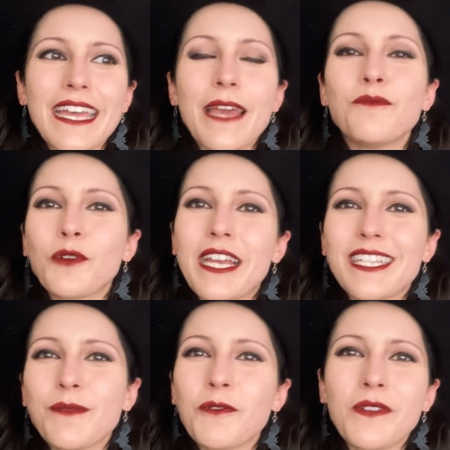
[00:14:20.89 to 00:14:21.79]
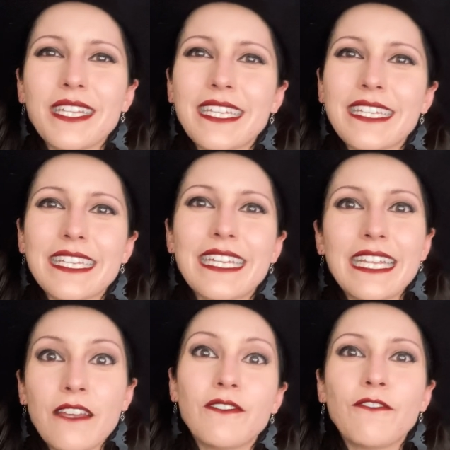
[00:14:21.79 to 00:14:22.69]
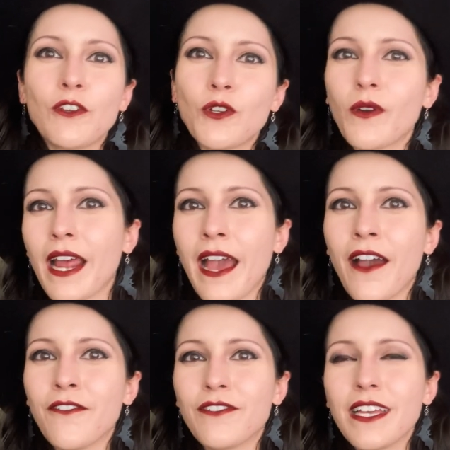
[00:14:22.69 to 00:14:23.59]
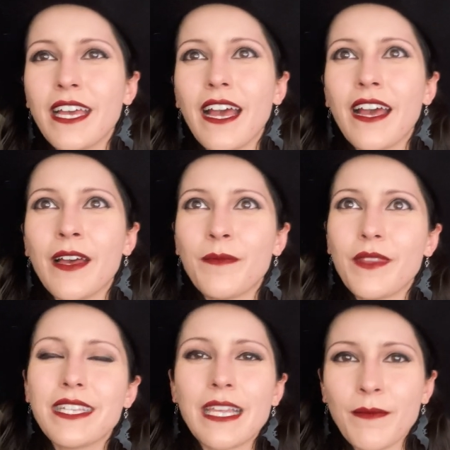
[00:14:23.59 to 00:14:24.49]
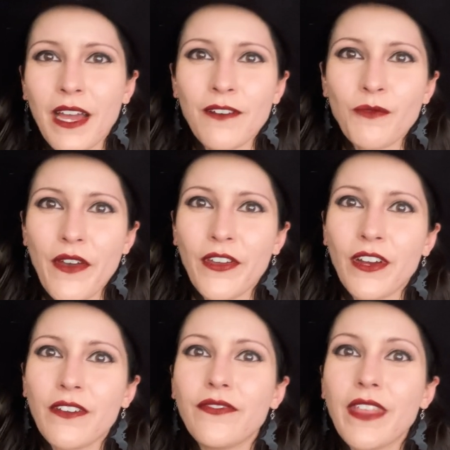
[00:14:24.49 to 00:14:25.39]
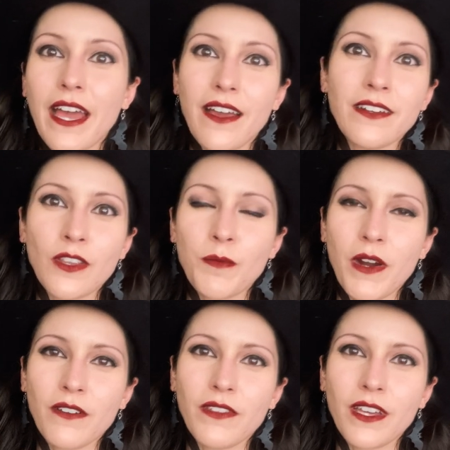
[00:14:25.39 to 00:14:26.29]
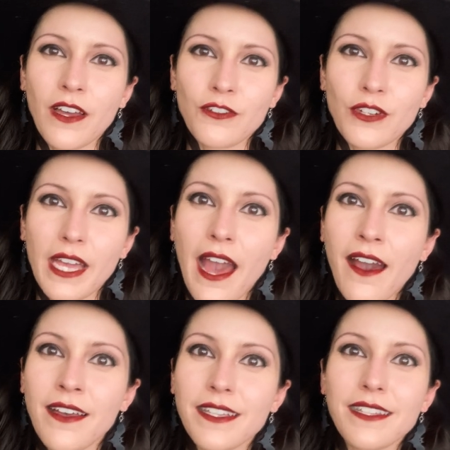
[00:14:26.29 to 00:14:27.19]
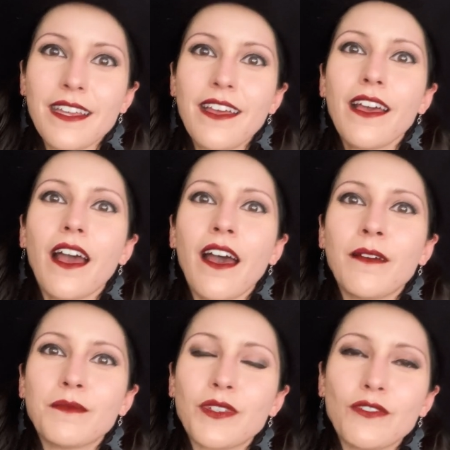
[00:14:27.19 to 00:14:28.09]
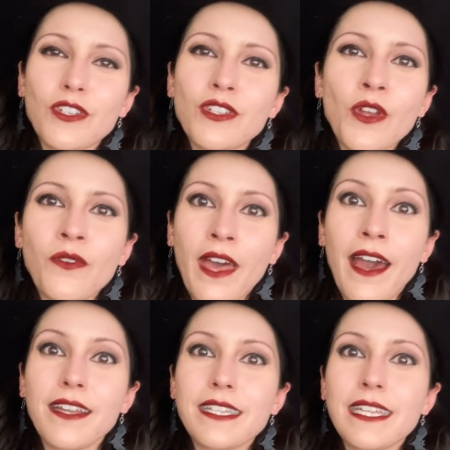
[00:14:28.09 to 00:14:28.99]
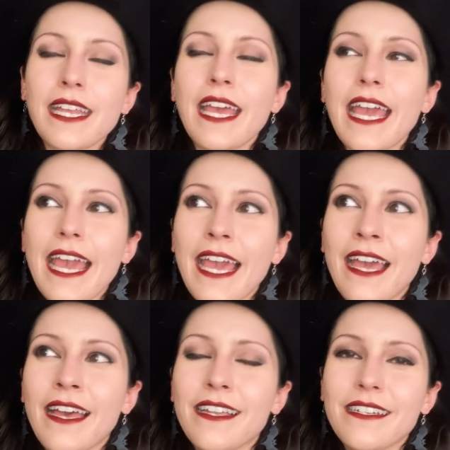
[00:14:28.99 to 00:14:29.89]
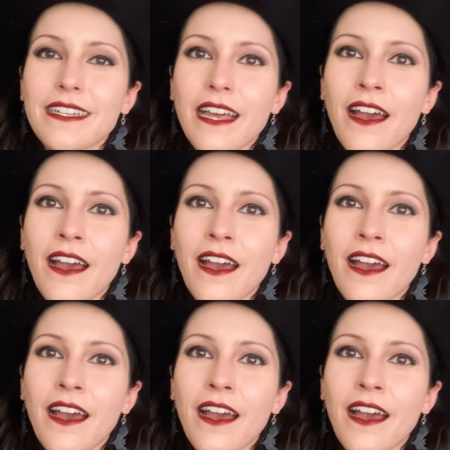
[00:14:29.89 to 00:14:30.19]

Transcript: embrace spooky season, even if you don't have the same kind of weather that another part of the country has. So just know that, and